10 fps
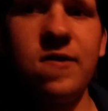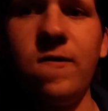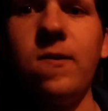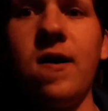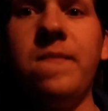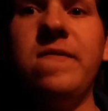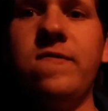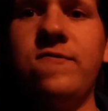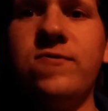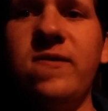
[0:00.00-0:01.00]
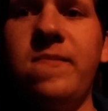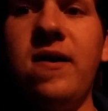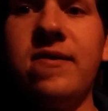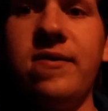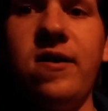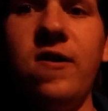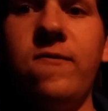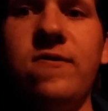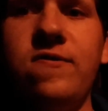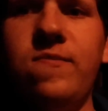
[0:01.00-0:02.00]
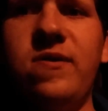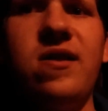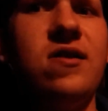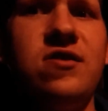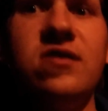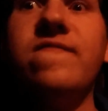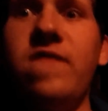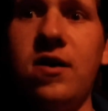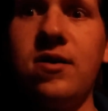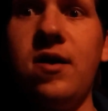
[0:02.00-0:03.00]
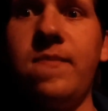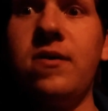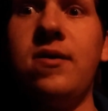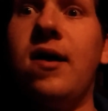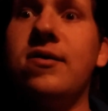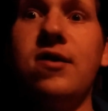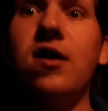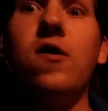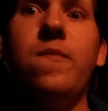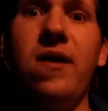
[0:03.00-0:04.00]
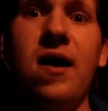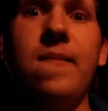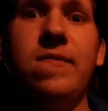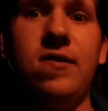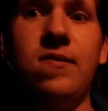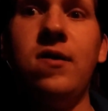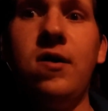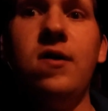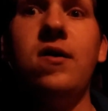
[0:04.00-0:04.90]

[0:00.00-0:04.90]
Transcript: I know a lot of people enjoy meth and heroin too, but that shit's fucked up, and that's not gonna be happening